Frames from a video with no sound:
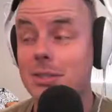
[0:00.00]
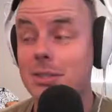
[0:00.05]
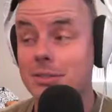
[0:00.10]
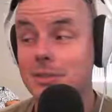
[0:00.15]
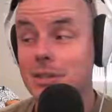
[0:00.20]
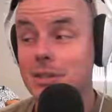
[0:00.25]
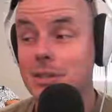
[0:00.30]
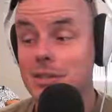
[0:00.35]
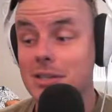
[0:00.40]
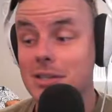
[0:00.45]

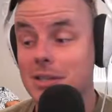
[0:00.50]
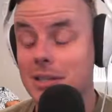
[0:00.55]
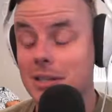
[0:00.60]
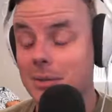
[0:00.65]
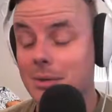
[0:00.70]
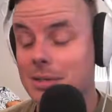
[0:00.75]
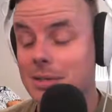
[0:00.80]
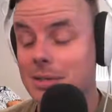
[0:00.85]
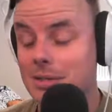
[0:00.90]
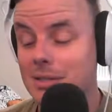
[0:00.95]
seriously. It
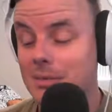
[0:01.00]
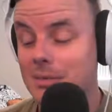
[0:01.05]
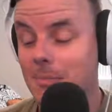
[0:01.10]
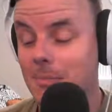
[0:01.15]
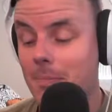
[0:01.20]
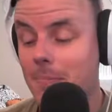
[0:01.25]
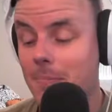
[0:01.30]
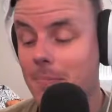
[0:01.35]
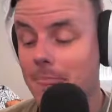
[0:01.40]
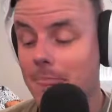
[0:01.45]
was
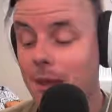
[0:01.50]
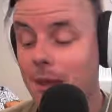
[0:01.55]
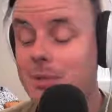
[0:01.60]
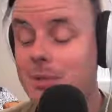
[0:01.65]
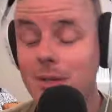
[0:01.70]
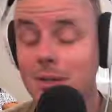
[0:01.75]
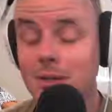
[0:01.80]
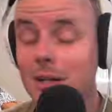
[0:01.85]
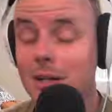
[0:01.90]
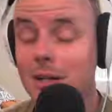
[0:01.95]

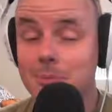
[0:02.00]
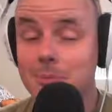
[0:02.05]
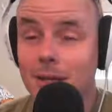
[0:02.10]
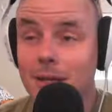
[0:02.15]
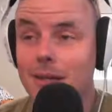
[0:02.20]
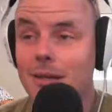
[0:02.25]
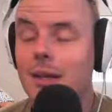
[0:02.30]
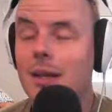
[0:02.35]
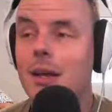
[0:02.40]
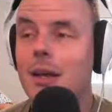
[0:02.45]
incredible.
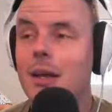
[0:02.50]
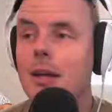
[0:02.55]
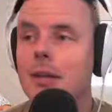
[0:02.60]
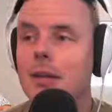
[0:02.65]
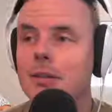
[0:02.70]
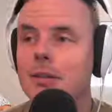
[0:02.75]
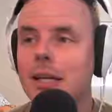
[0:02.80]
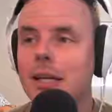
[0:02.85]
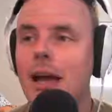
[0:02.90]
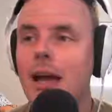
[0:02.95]
I
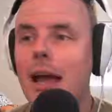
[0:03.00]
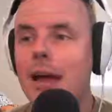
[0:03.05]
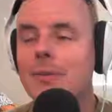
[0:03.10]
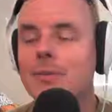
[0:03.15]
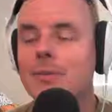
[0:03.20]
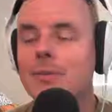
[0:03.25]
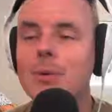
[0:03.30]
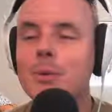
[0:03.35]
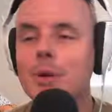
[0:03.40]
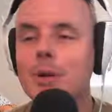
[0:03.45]
like
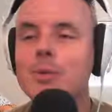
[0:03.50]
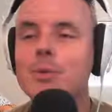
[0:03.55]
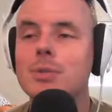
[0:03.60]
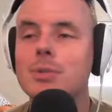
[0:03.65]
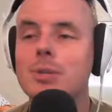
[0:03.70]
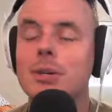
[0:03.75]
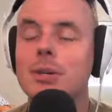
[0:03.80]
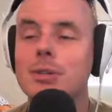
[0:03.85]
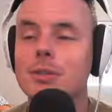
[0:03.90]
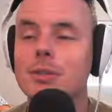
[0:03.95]
everywhere you
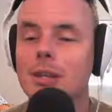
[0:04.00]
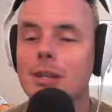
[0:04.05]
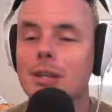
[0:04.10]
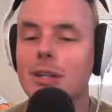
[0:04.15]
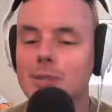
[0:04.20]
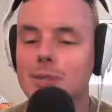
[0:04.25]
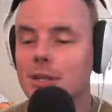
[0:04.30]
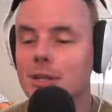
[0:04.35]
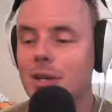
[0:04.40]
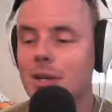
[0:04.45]
turned there
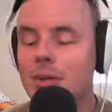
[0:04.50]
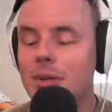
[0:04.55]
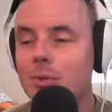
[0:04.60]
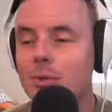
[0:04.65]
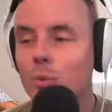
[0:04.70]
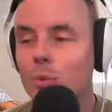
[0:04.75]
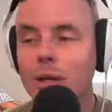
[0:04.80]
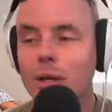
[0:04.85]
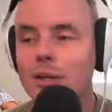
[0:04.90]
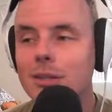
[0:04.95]
was another
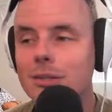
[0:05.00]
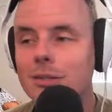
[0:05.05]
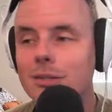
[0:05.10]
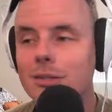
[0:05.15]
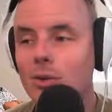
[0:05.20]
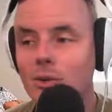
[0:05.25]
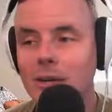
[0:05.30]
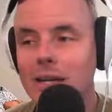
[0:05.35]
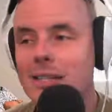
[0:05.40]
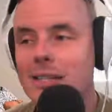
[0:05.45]
weird,
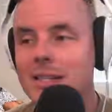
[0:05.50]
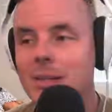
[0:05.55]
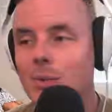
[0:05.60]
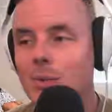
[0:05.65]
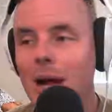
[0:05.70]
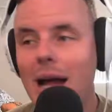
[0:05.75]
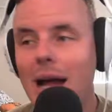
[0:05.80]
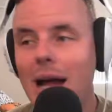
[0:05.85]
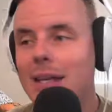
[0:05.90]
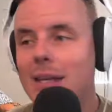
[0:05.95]
crazy,
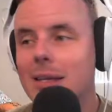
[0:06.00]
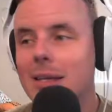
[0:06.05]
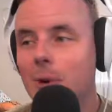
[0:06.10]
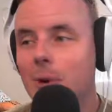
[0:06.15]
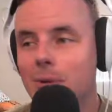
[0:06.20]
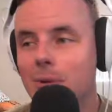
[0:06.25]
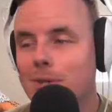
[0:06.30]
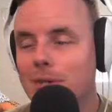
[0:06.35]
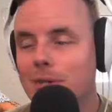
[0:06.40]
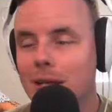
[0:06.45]
wacky
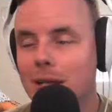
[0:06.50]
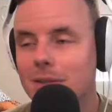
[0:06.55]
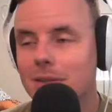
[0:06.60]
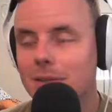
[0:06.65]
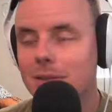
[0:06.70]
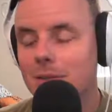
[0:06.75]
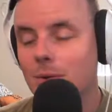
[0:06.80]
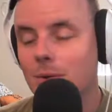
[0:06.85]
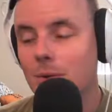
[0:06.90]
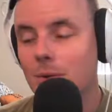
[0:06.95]

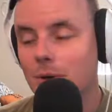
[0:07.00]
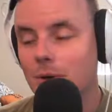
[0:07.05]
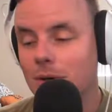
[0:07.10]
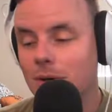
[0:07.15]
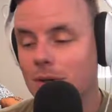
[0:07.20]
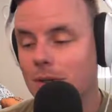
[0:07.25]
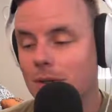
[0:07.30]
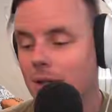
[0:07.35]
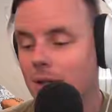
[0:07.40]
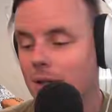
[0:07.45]
motorcycle
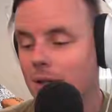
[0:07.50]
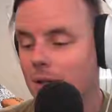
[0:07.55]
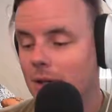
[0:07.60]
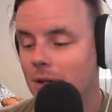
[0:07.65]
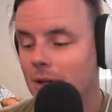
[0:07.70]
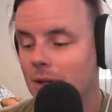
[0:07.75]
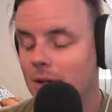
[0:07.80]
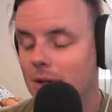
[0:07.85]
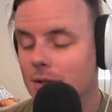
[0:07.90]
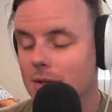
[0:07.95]
or
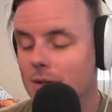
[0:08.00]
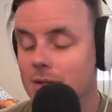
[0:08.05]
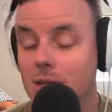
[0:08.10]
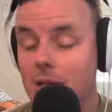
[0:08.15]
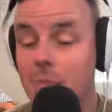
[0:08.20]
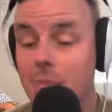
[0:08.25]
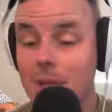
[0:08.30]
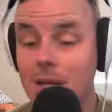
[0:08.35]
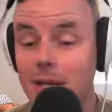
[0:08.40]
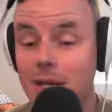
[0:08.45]

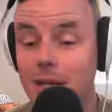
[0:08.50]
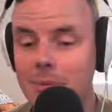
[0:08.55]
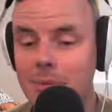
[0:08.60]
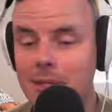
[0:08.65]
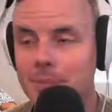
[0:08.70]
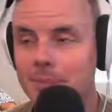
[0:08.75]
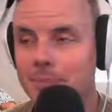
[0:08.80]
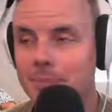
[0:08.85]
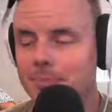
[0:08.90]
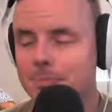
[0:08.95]
something. I
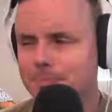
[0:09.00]
mean,